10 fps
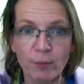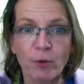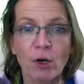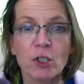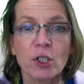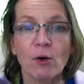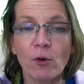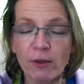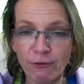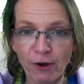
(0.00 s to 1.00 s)
All
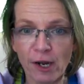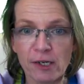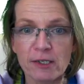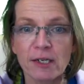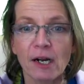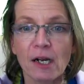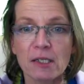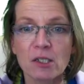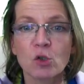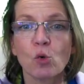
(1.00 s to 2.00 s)
the files
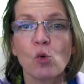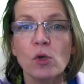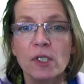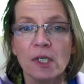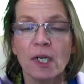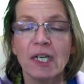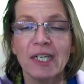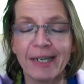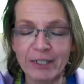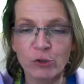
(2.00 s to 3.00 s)
are stored
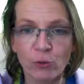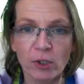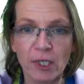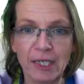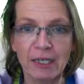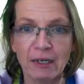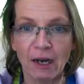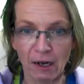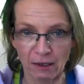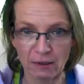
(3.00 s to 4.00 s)
internally
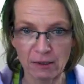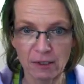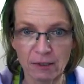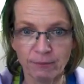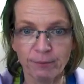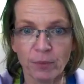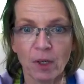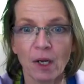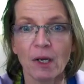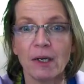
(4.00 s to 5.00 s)
in Atlas,
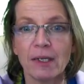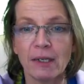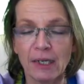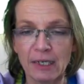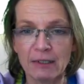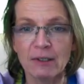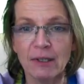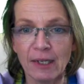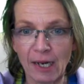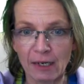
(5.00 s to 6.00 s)

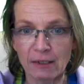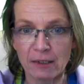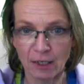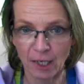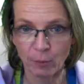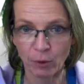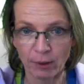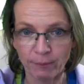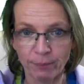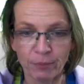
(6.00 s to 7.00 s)
in the Atlas
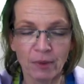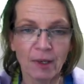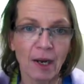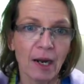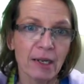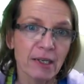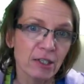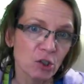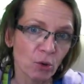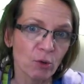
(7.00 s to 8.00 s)
library.
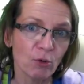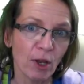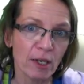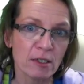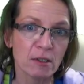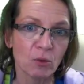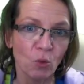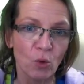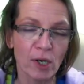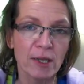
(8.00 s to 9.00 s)
I can show you
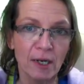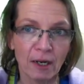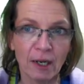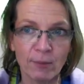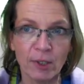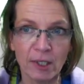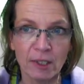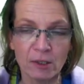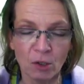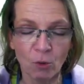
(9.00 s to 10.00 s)
later where that
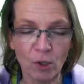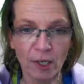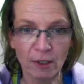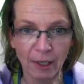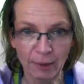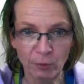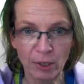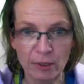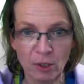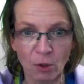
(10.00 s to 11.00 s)
library is
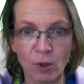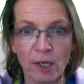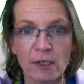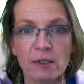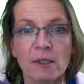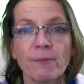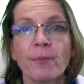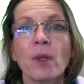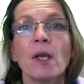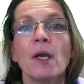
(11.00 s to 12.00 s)

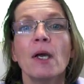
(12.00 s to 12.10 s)
located.